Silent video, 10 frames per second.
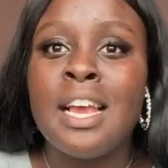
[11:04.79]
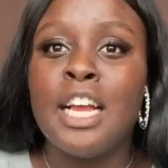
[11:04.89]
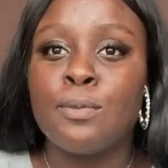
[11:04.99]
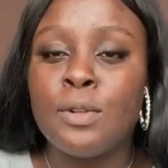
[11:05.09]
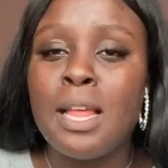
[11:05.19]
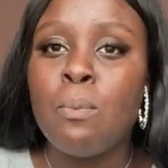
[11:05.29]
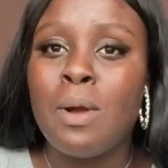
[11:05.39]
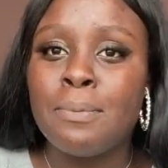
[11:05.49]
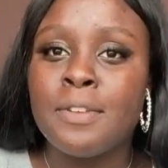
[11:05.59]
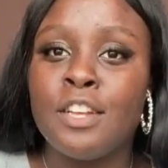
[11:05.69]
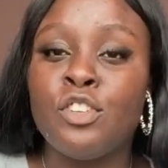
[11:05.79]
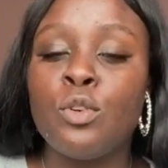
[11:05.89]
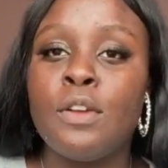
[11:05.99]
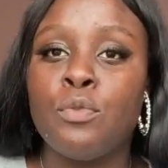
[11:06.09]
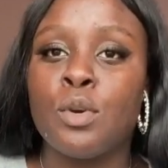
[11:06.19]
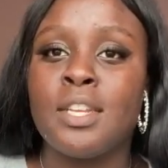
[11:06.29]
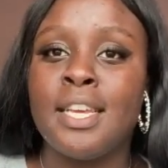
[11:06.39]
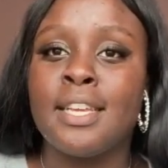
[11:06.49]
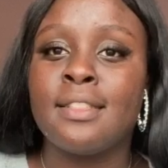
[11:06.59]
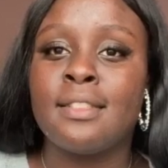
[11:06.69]
It's one of them websites, you know, if you're
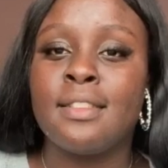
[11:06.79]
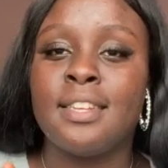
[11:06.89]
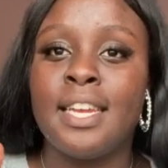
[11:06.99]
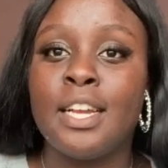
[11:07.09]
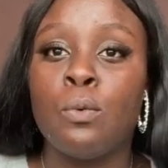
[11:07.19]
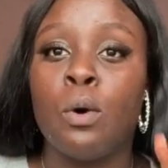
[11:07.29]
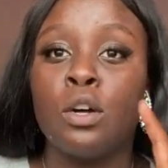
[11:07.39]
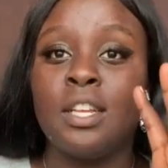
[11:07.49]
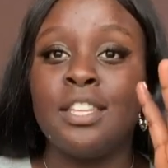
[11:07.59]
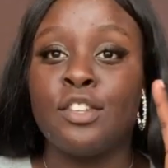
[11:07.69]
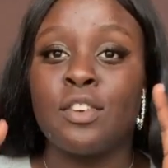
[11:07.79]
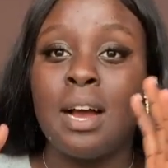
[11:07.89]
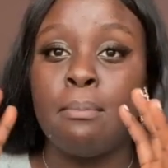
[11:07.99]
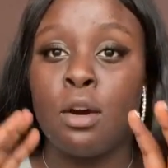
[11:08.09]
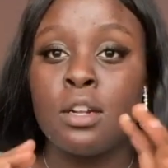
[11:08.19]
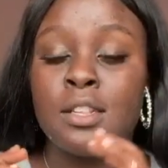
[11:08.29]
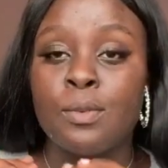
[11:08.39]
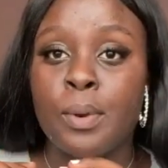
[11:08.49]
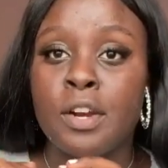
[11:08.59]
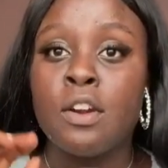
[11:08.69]
to think what Instagram models
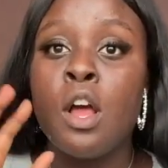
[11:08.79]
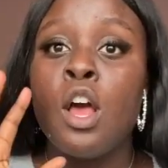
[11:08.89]
wear,